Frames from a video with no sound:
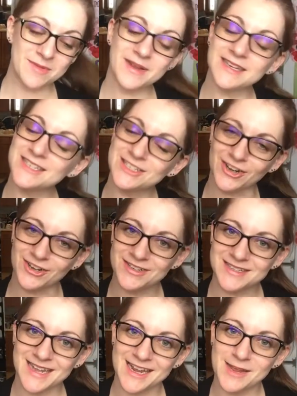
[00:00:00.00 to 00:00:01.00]
me my start in
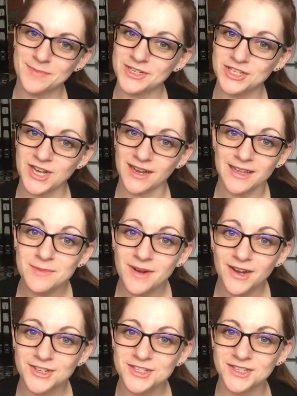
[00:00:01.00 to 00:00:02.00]
stand-up is Shelly
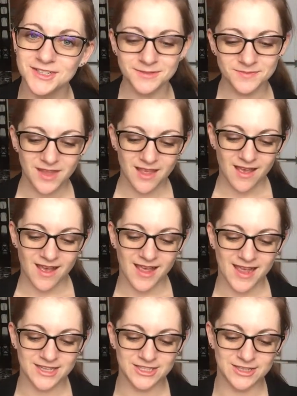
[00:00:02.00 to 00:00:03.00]
Marshall. I
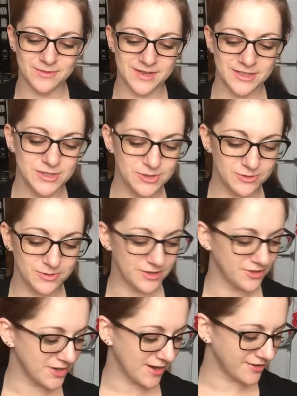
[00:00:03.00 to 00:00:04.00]
actually went to school with
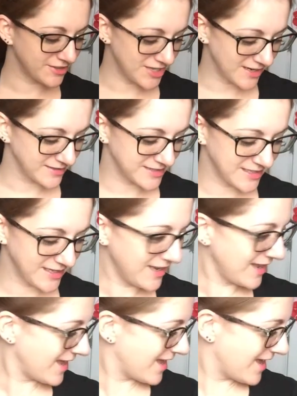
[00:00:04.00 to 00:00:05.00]
her daughter
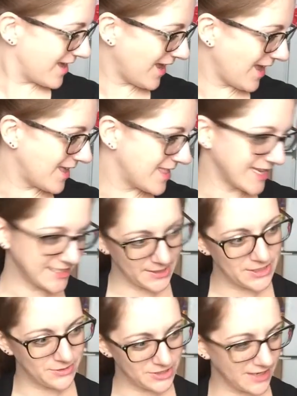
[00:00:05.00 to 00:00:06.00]
Chelsea, and that's how
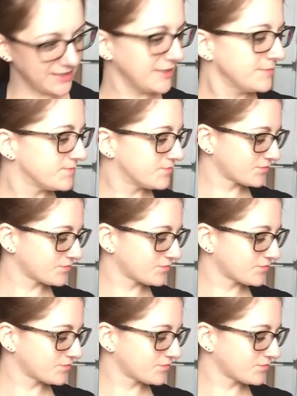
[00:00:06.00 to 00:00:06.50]
I knew Shelly.